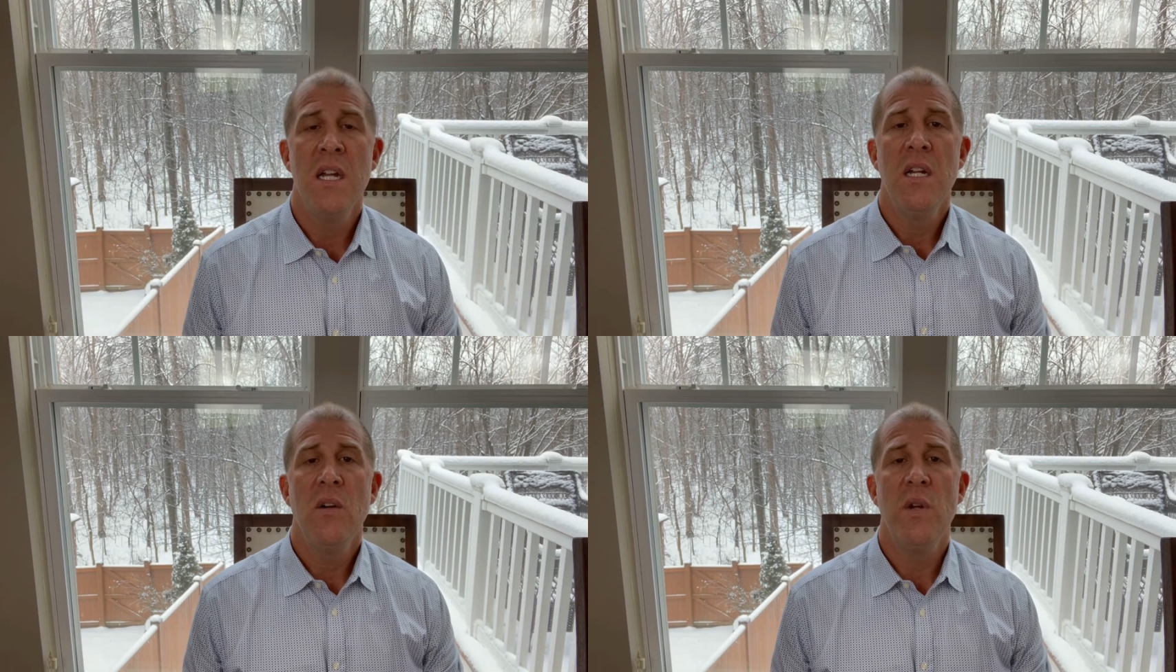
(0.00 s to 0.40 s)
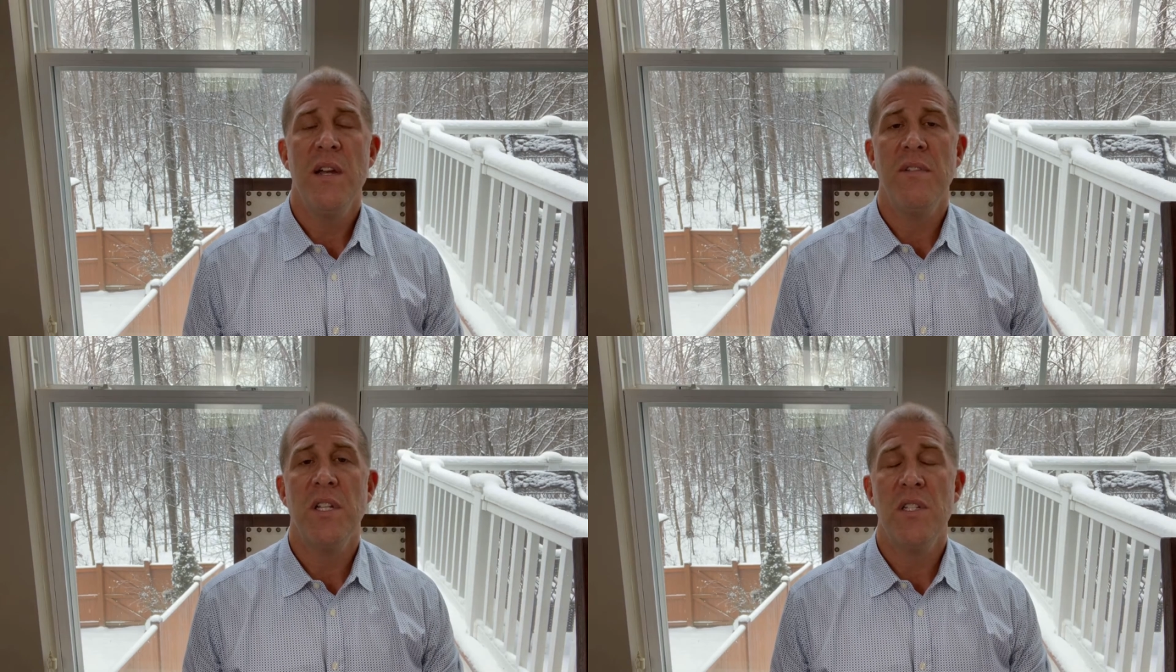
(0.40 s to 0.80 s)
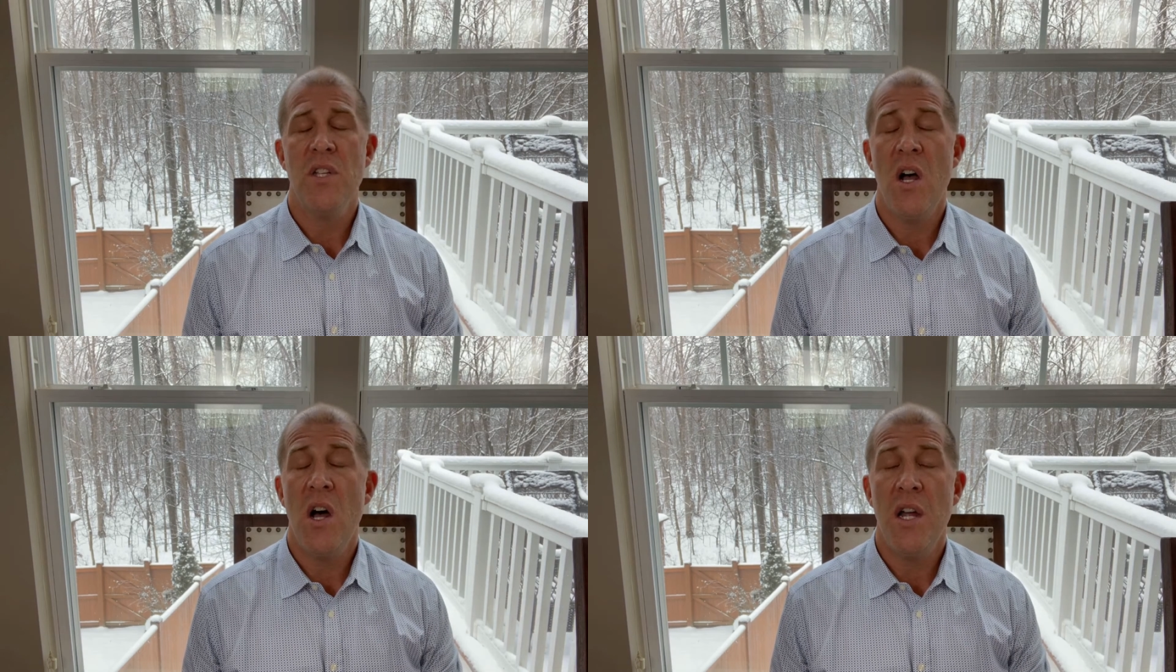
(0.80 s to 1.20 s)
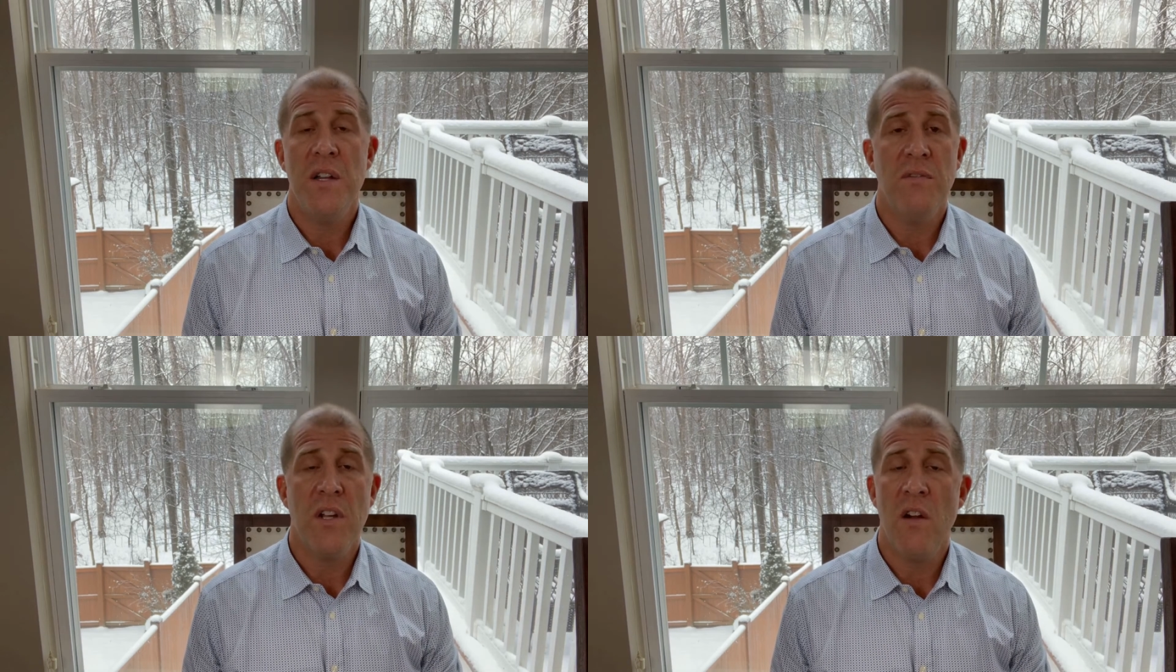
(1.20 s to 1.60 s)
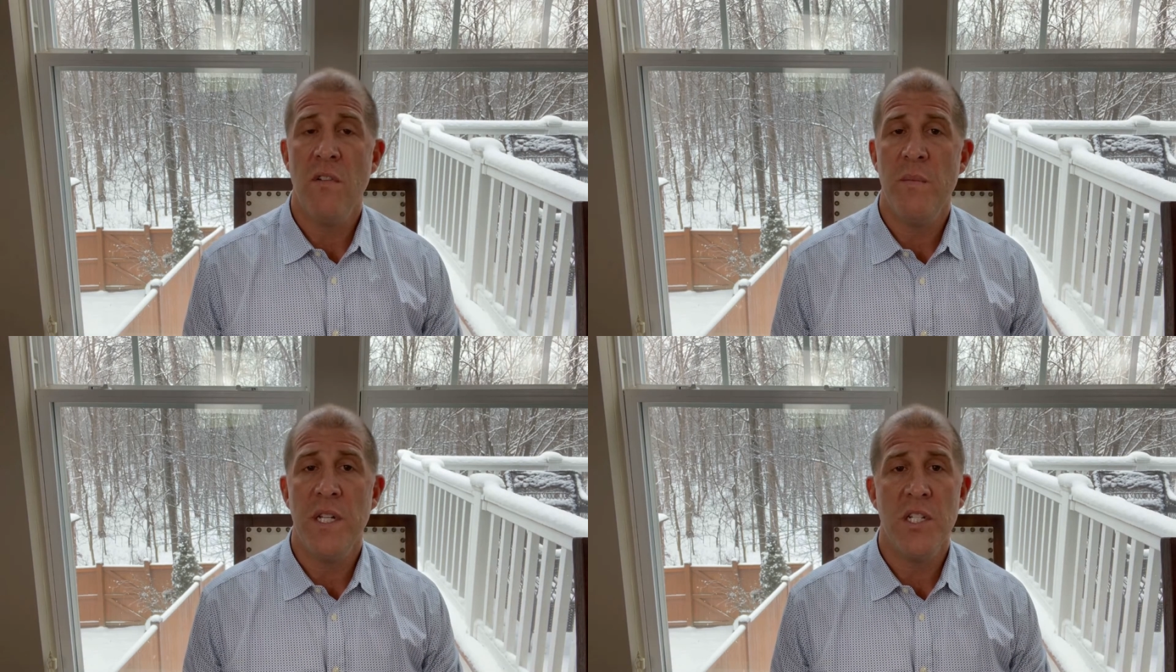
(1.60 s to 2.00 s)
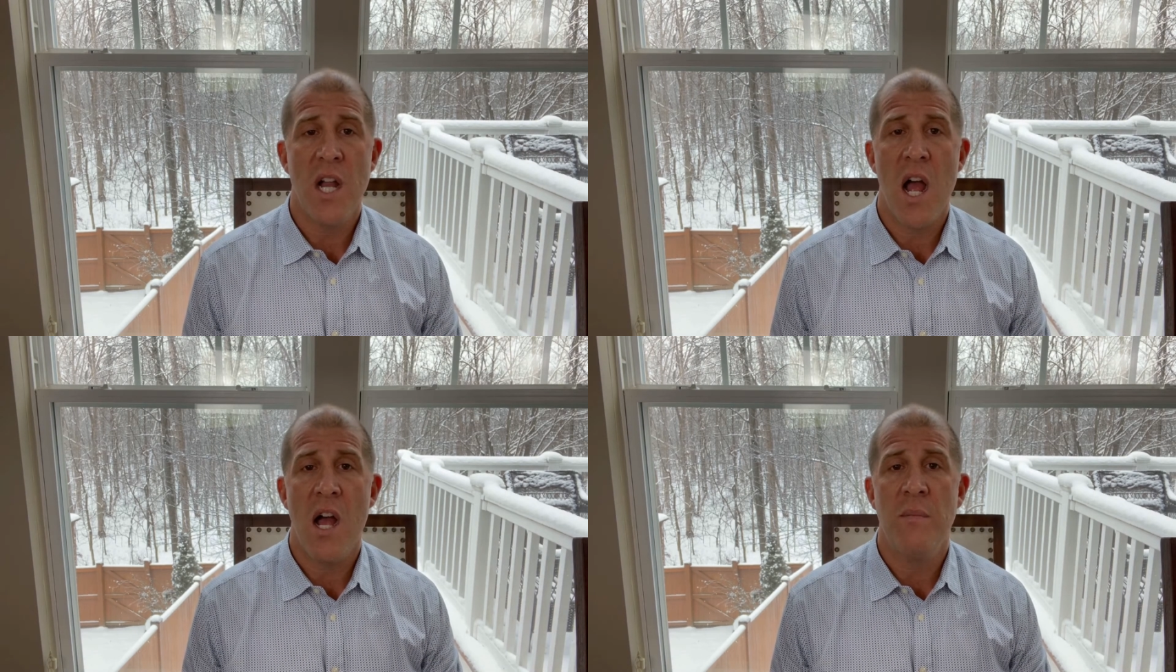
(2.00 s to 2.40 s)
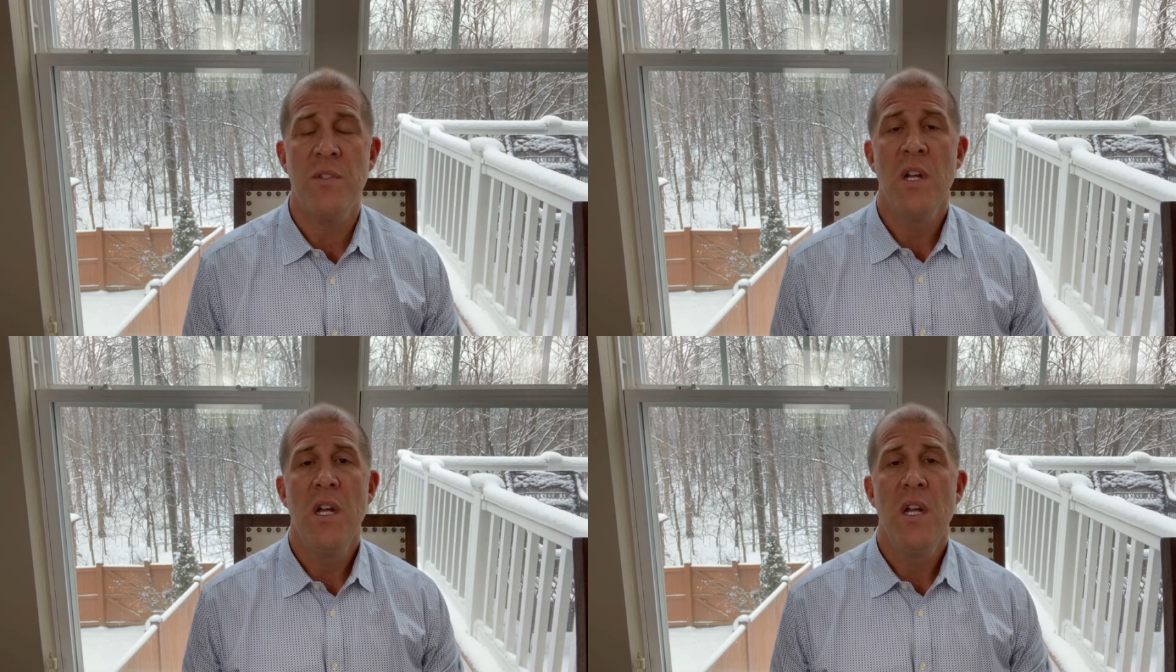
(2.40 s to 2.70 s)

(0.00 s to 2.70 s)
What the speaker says: We have a ton of government jobs.